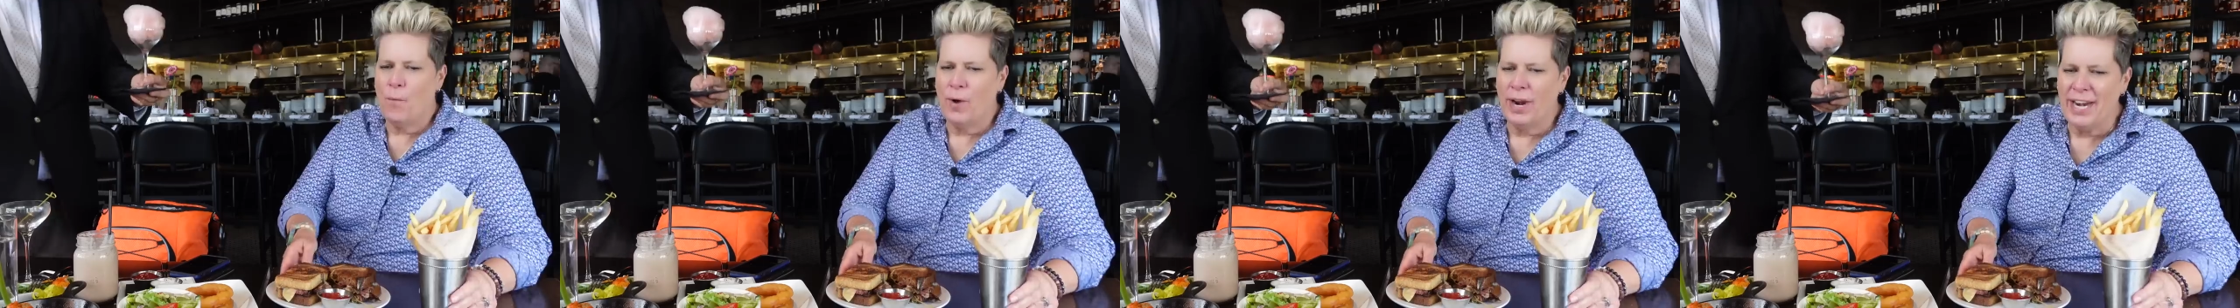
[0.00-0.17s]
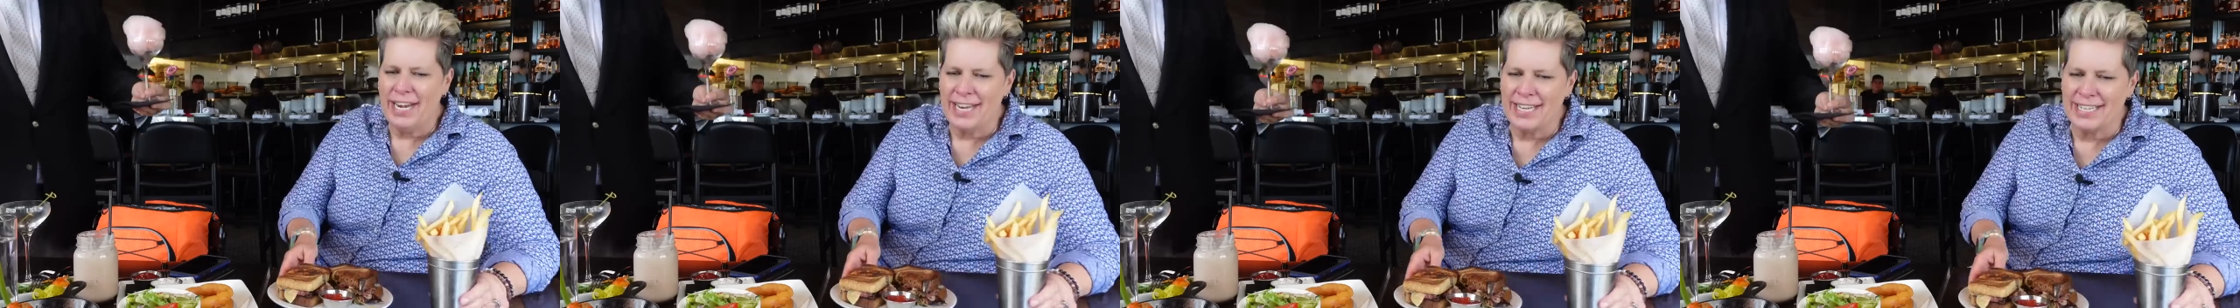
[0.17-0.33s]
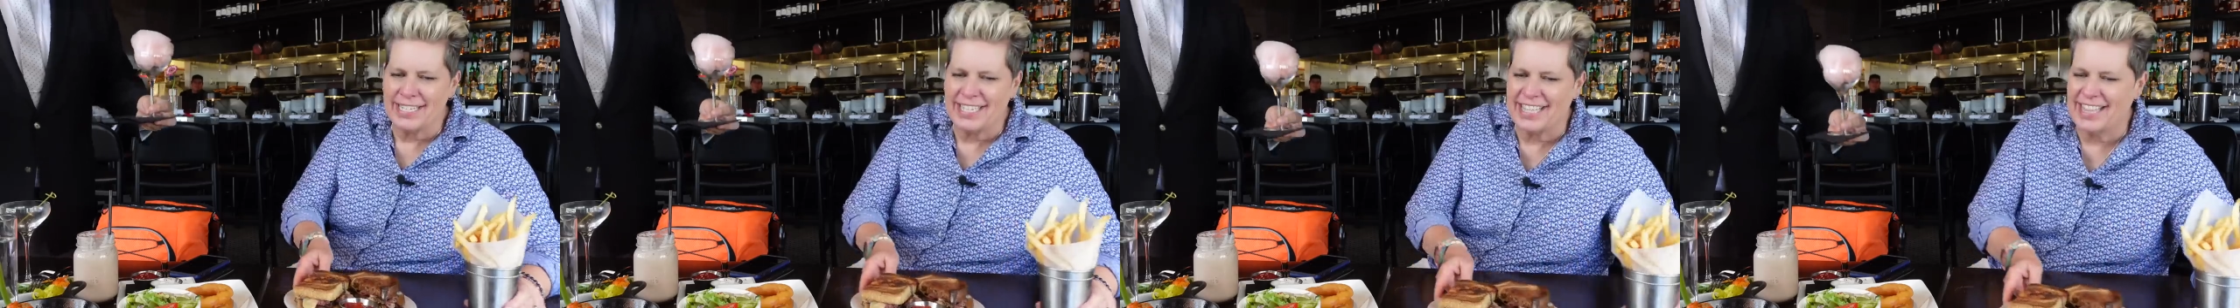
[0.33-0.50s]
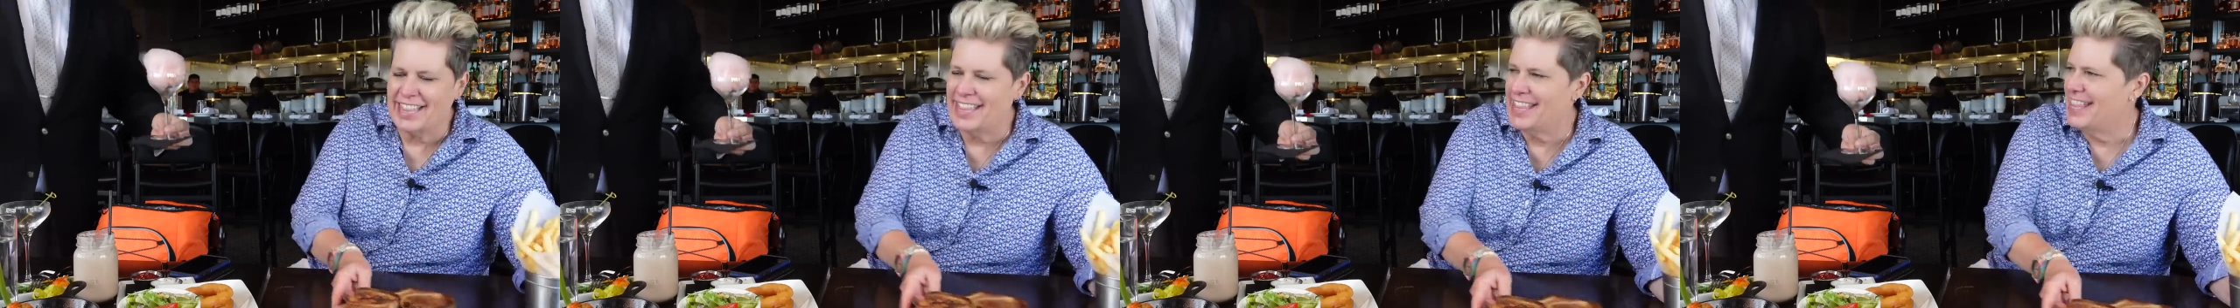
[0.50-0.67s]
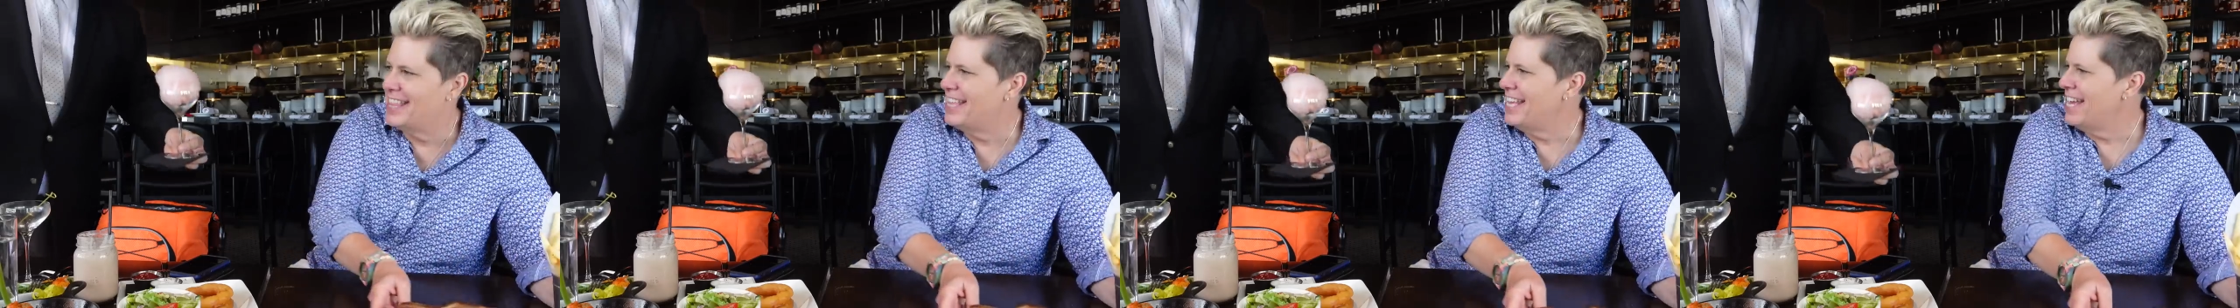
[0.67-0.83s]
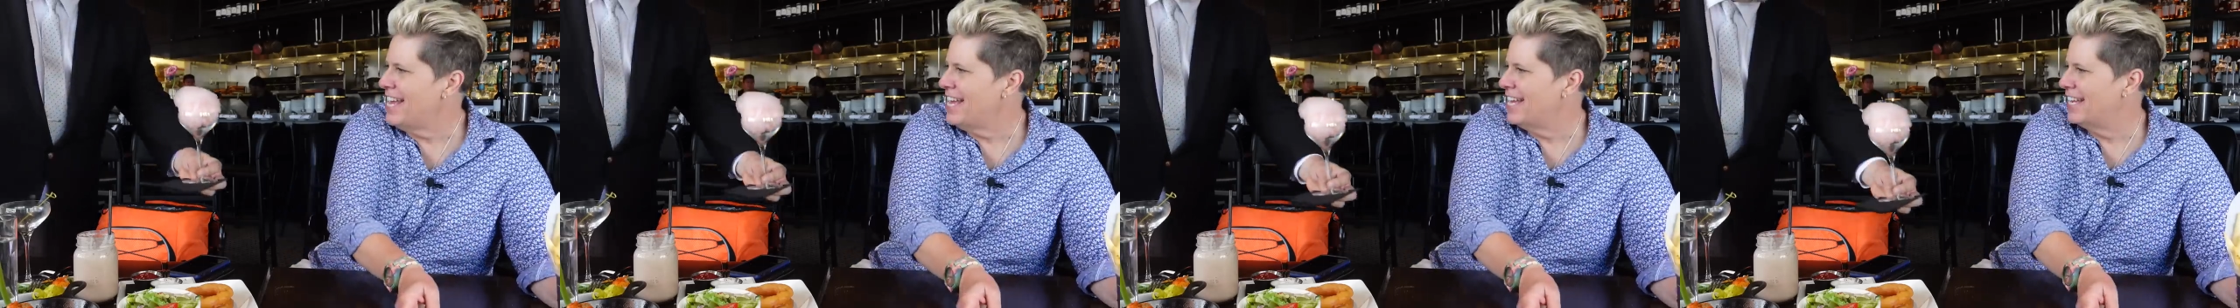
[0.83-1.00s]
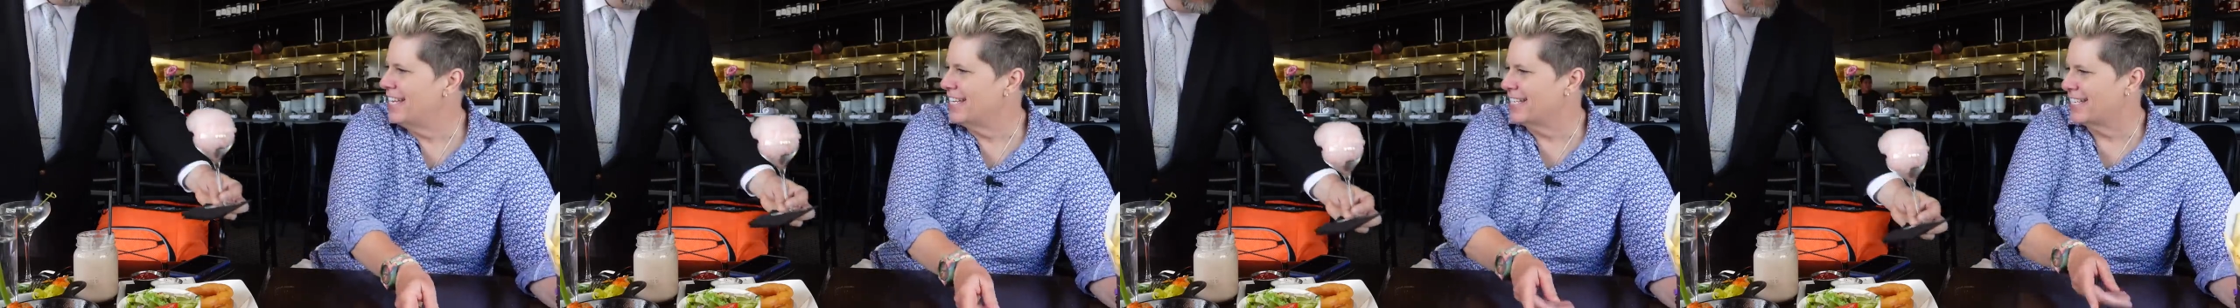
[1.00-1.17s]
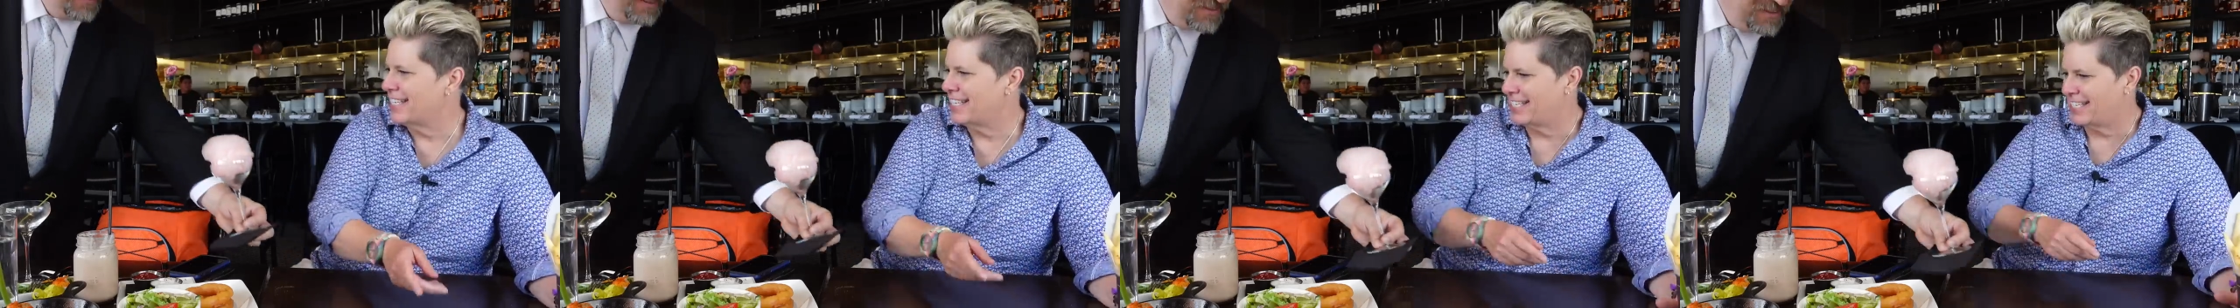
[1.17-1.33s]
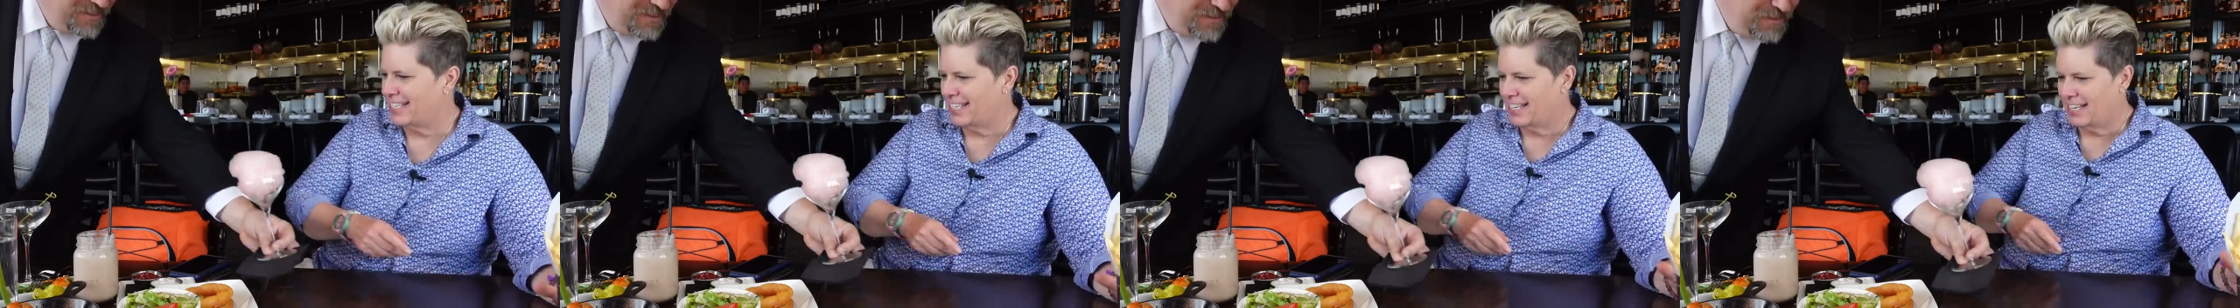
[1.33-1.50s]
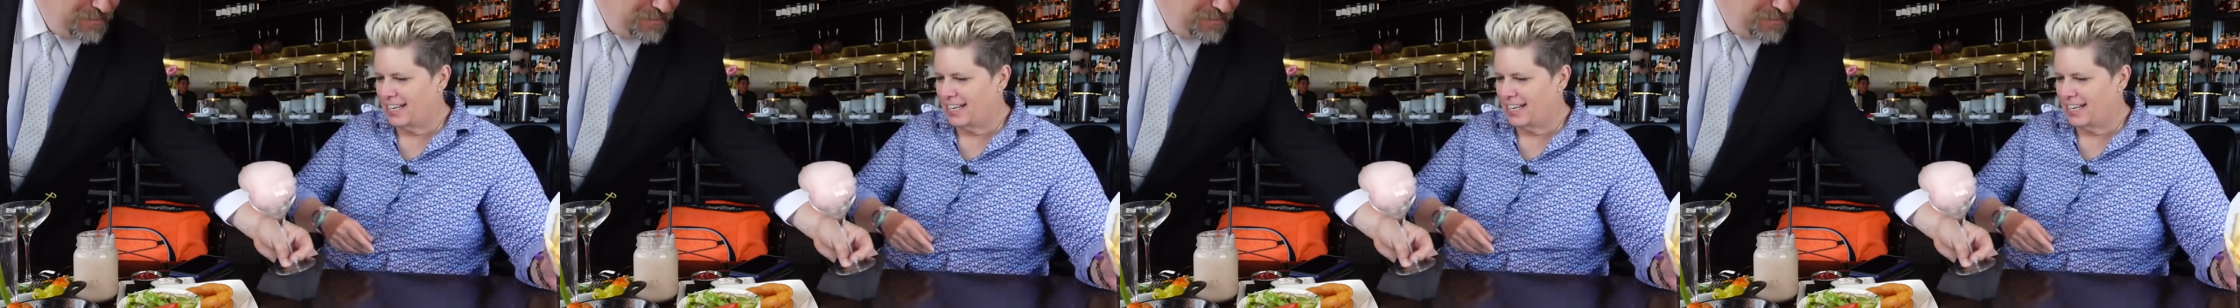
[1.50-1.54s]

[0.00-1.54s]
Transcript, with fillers: What is this?